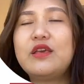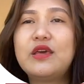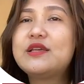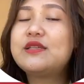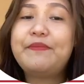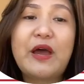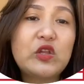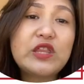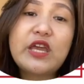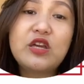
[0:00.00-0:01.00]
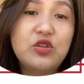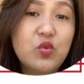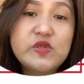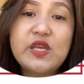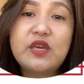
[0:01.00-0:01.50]
it is about
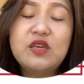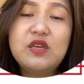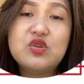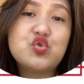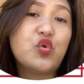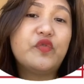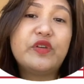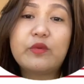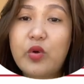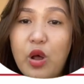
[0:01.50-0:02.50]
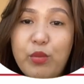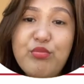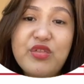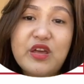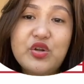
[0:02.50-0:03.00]
diagnosing and solving
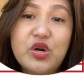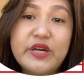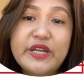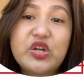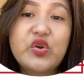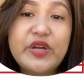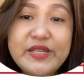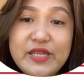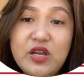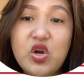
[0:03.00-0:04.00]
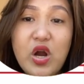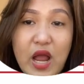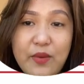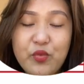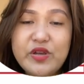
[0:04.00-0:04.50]
problems that are increasing
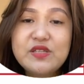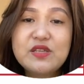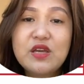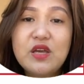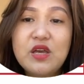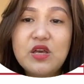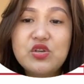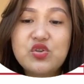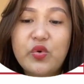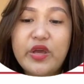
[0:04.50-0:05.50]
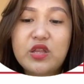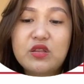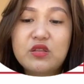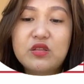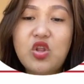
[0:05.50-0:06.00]
crime risk. So it
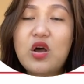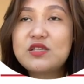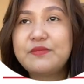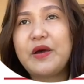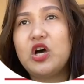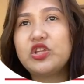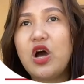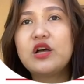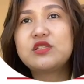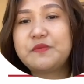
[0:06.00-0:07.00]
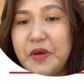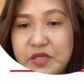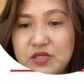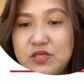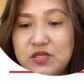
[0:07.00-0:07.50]
talks about
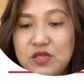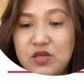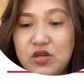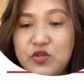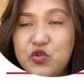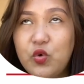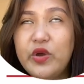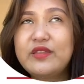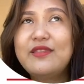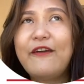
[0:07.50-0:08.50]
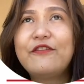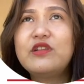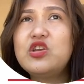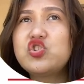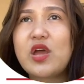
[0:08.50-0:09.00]
hotspots. So it
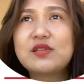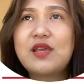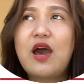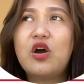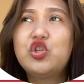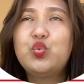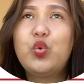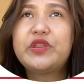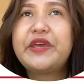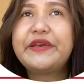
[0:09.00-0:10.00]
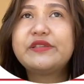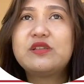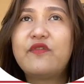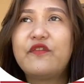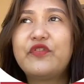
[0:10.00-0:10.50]
definitely checks out what
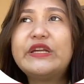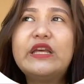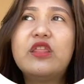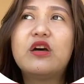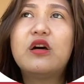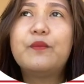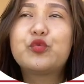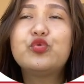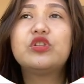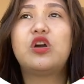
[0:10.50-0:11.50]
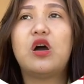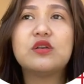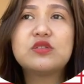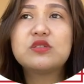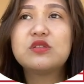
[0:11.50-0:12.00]
is really the root
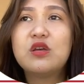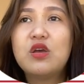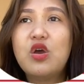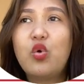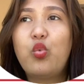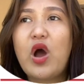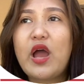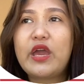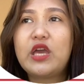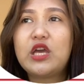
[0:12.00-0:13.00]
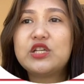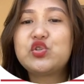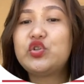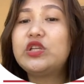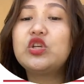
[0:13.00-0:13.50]
cause why a
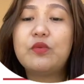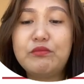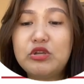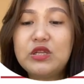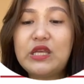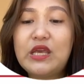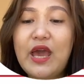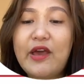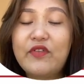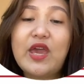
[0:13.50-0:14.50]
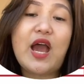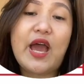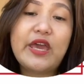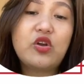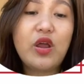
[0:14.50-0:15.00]
certain community have a
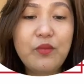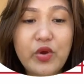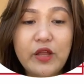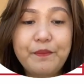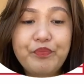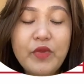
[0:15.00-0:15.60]
high crime rate.